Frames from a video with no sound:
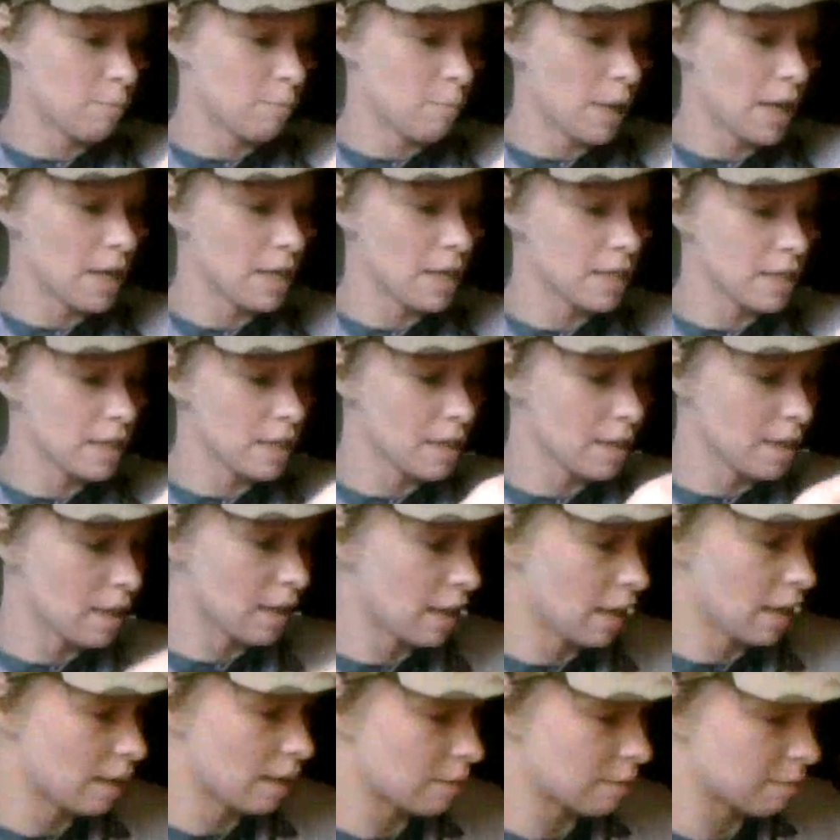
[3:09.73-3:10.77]
Paint it
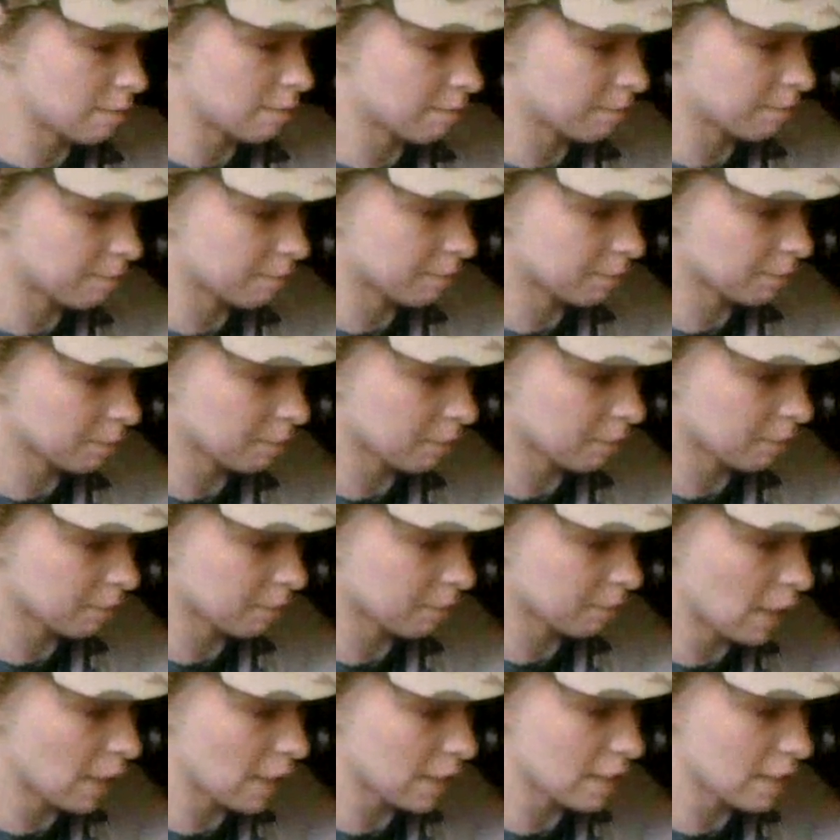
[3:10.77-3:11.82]
and
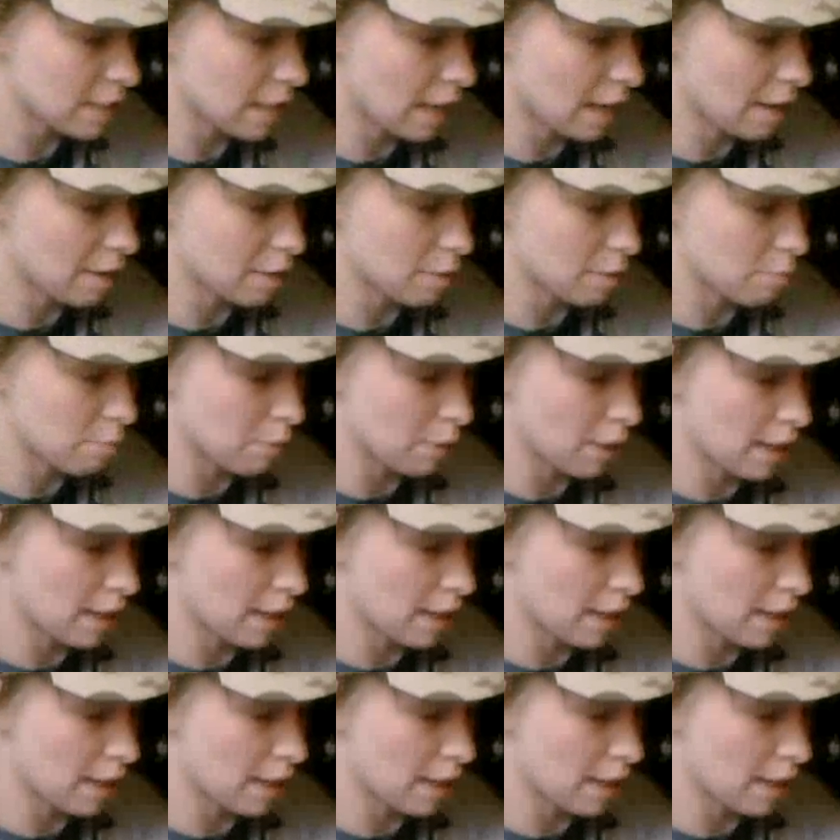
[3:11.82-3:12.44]
paint it down to